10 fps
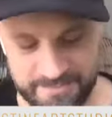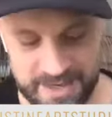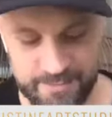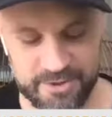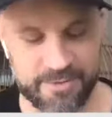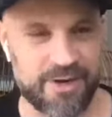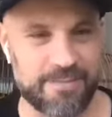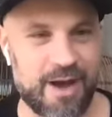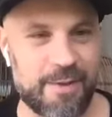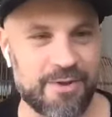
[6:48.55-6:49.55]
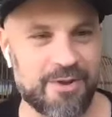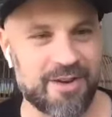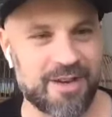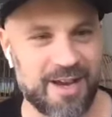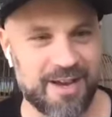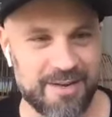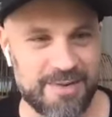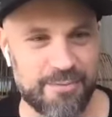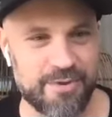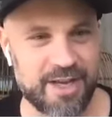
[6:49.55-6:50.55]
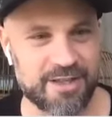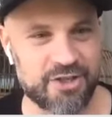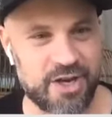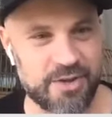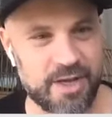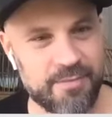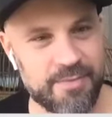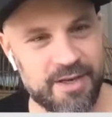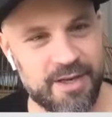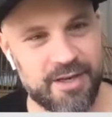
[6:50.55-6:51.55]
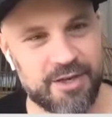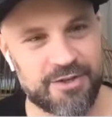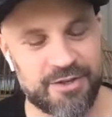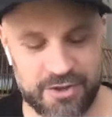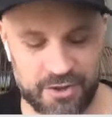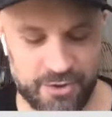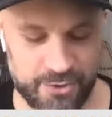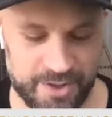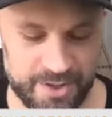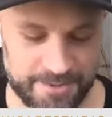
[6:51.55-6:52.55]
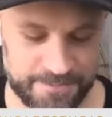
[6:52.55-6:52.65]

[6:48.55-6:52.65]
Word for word: memes are pretty popular online and people like to share them so